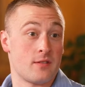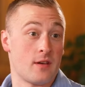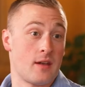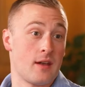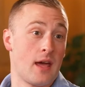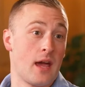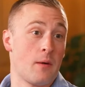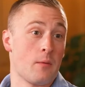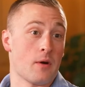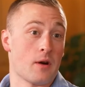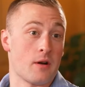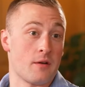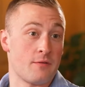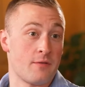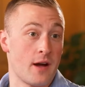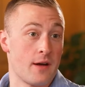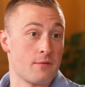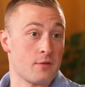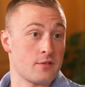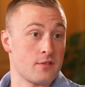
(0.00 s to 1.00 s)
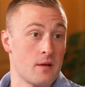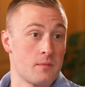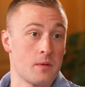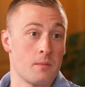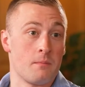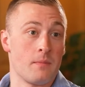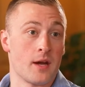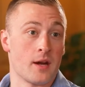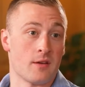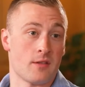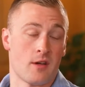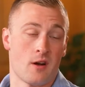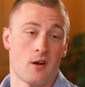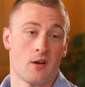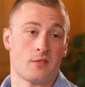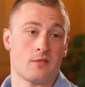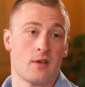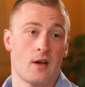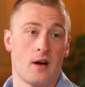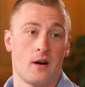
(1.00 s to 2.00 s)
saying, hey, we're going to fight for something bigger than
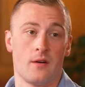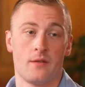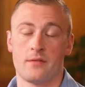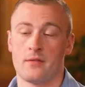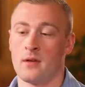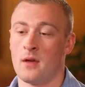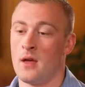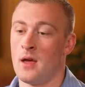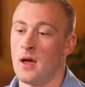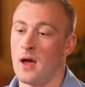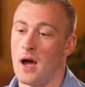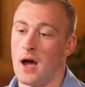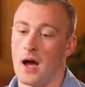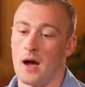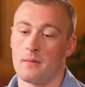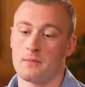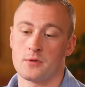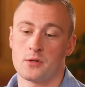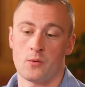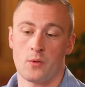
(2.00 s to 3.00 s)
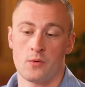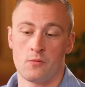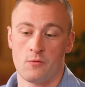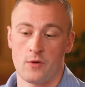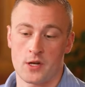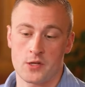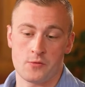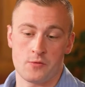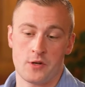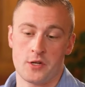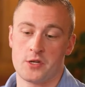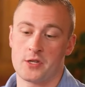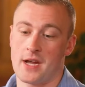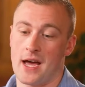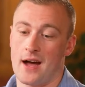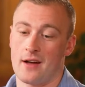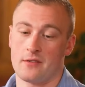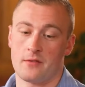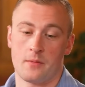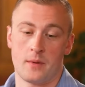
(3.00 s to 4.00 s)
ourselves. Um, so when Rich reached
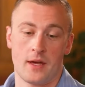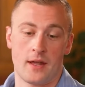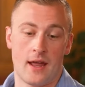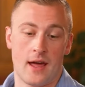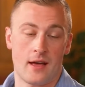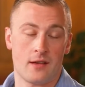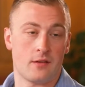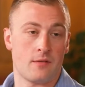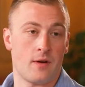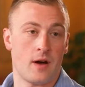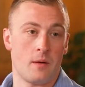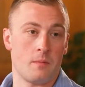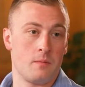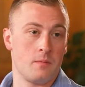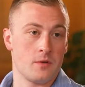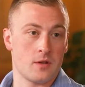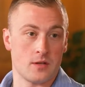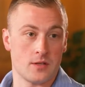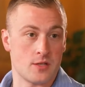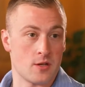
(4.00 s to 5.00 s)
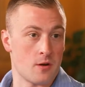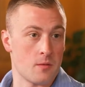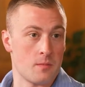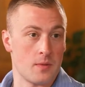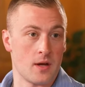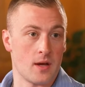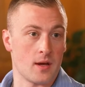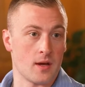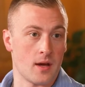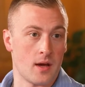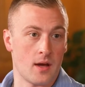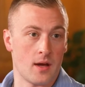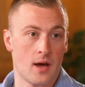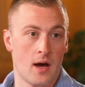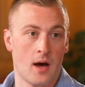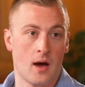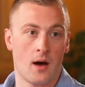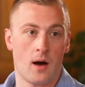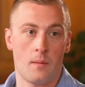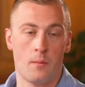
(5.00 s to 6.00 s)
out to me and asked if I'd consider being a,
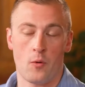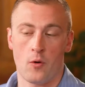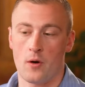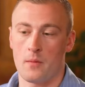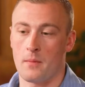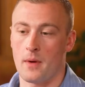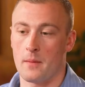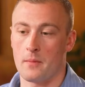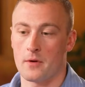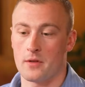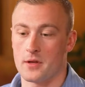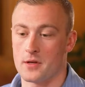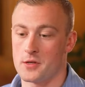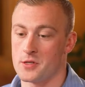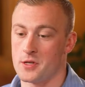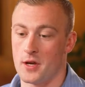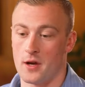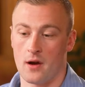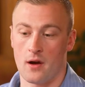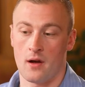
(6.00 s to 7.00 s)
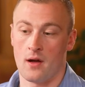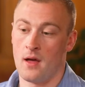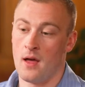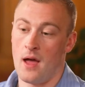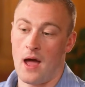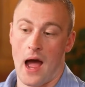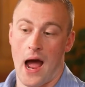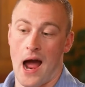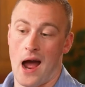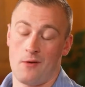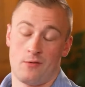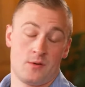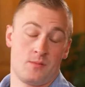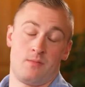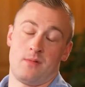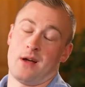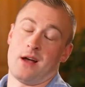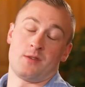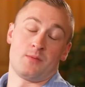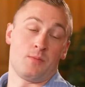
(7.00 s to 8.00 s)
uh, a, board member this year, I was
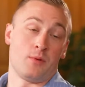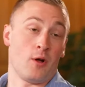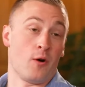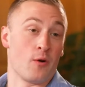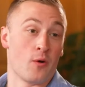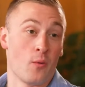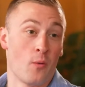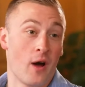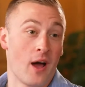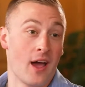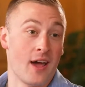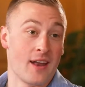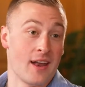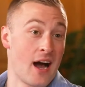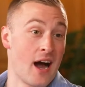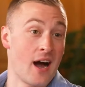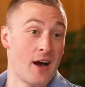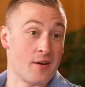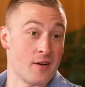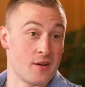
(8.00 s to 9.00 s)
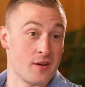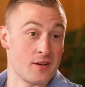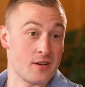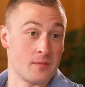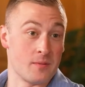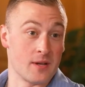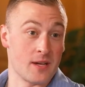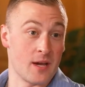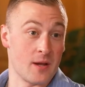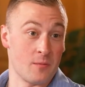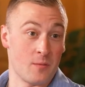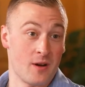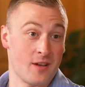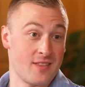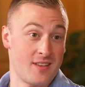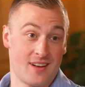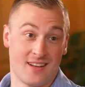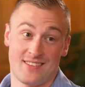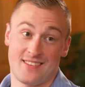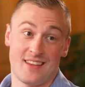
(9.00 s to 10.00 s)
I was blown away and honored to begin
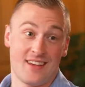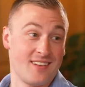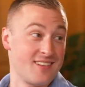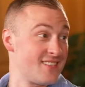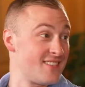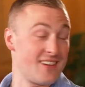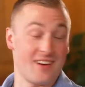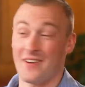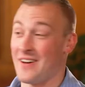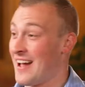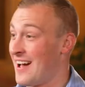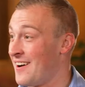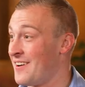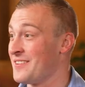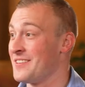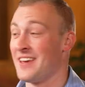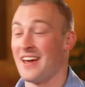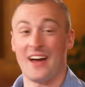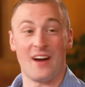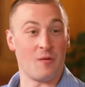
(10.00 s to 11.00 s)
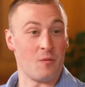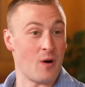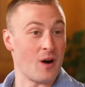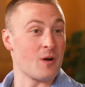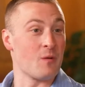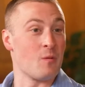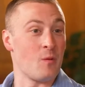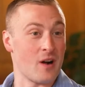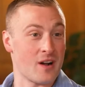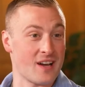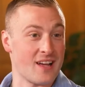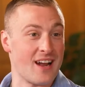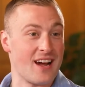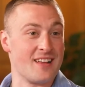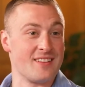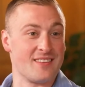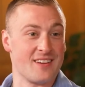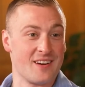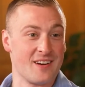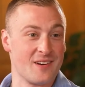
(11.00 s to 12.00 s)
with, and I said, you know, hell yeah, what what can
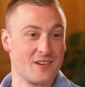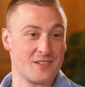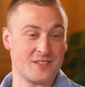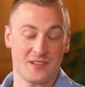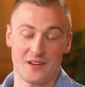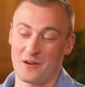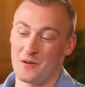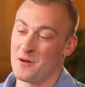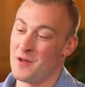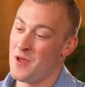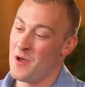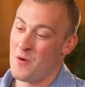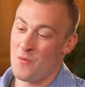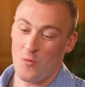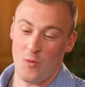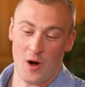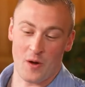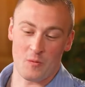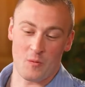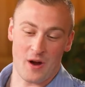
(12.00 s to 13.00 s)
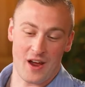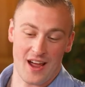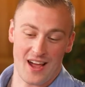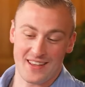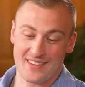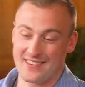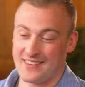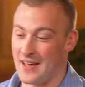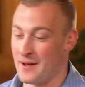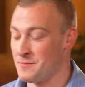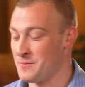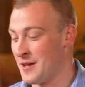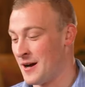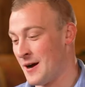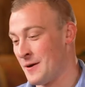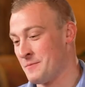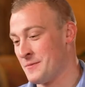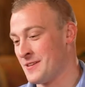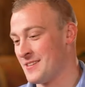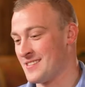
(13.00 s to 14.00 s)
I do? So one way I stepped
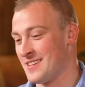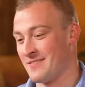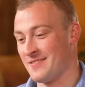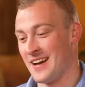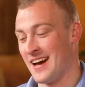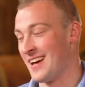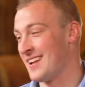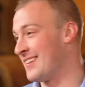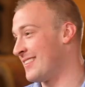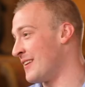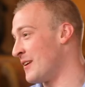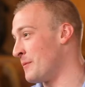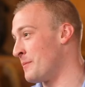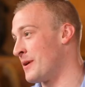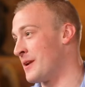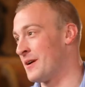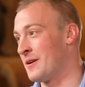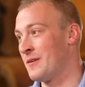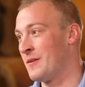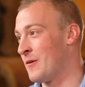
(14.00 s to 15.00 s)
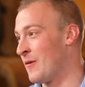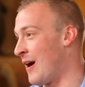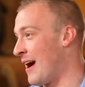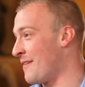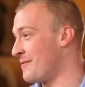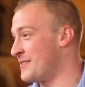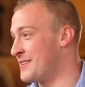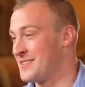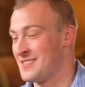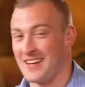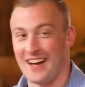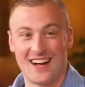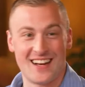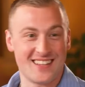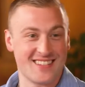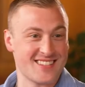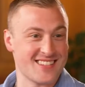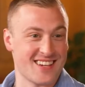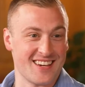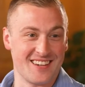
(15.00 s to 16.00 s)
up is I've got a little bit of graphic
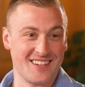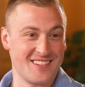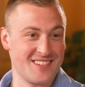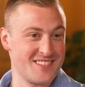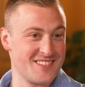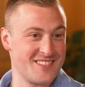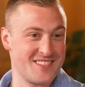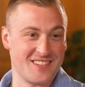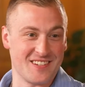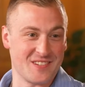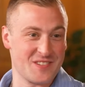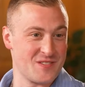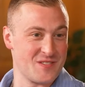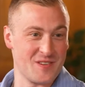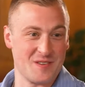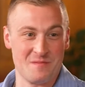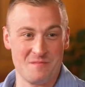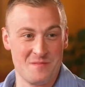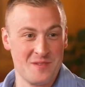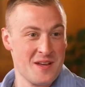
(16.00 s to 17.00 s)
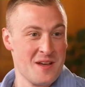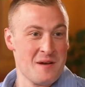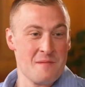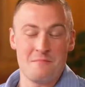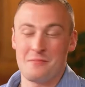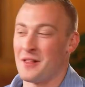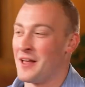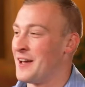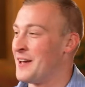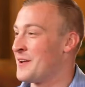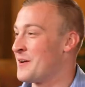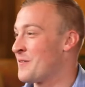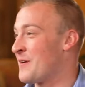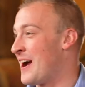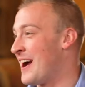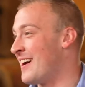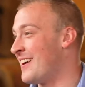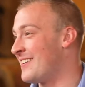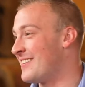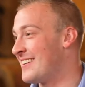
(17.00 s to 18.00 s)
design skills just from playing
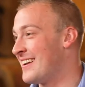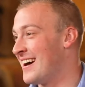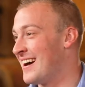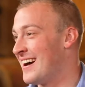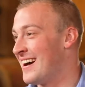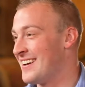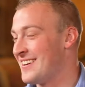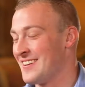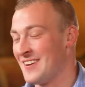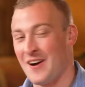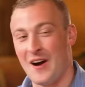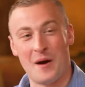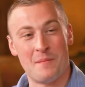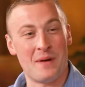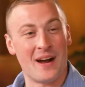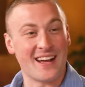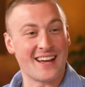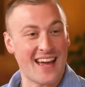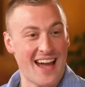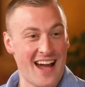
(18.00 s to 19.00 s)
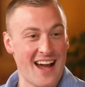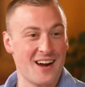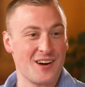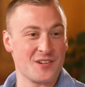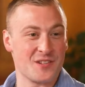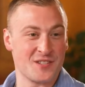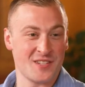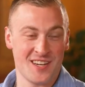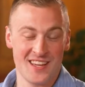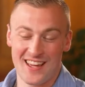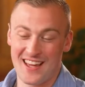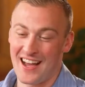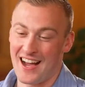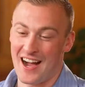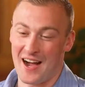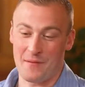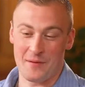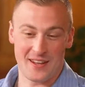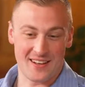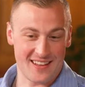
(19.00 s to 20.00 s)
around, uh, you know, on my couch,
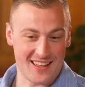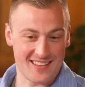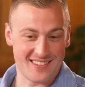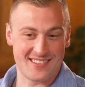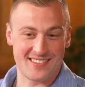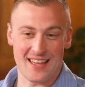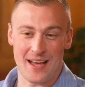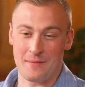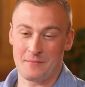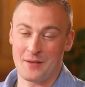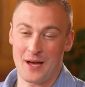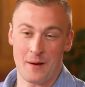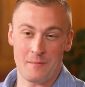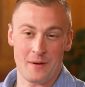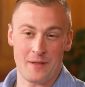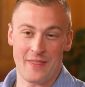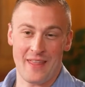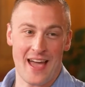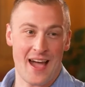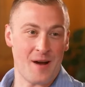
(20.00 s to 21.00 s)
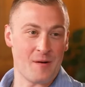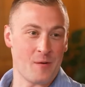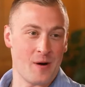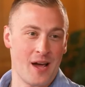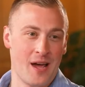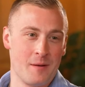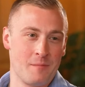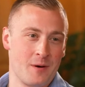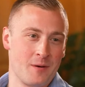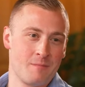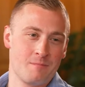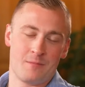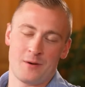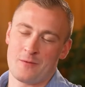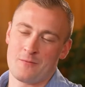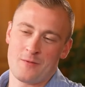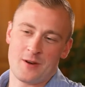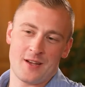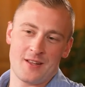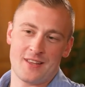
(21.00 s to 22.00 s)
um, and, and stepped up in that way. But
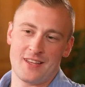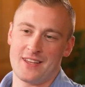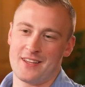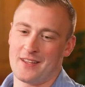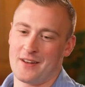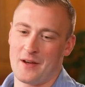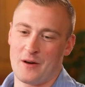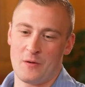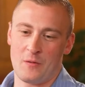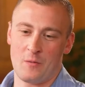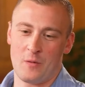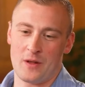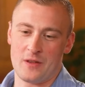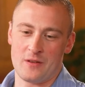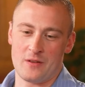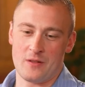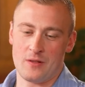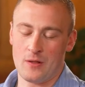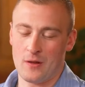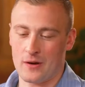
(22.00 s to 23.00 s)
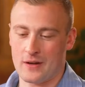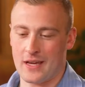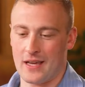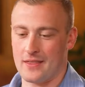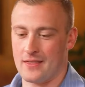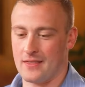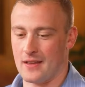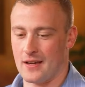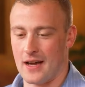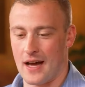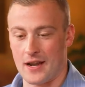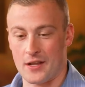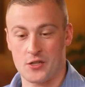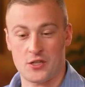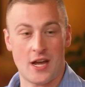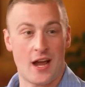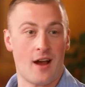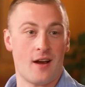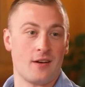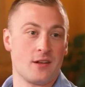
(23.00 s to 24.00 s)
but really, you know, when you look at the kind of
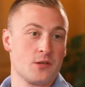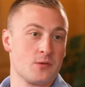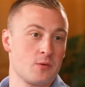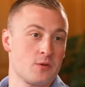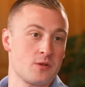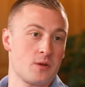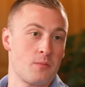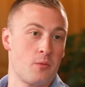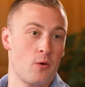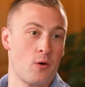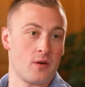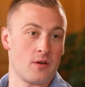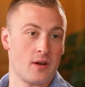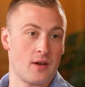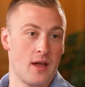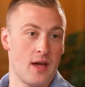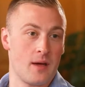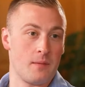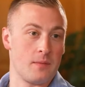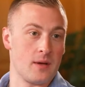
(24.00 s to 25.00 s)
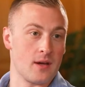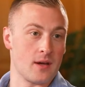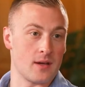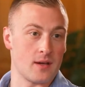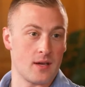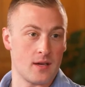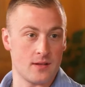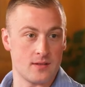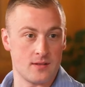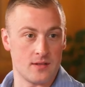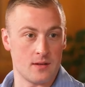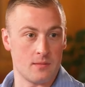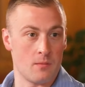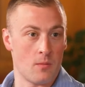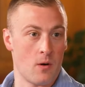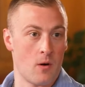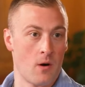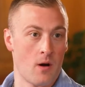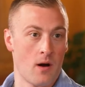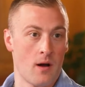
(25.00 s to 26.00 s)
charities we're supporting today, being Kids Need
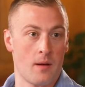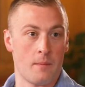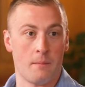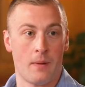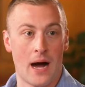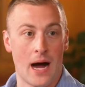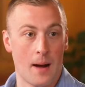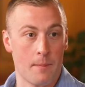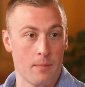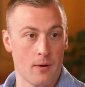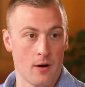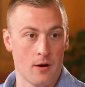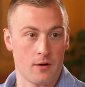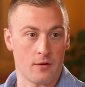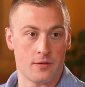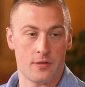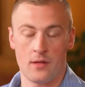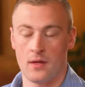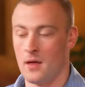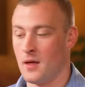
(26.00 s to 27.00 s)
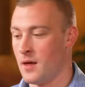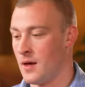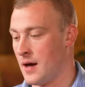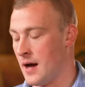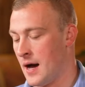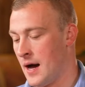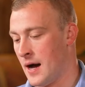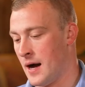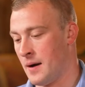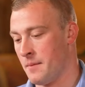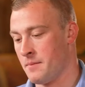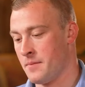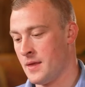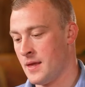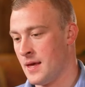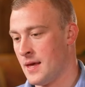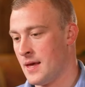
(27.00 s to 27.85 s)
More and Pop Earth, um,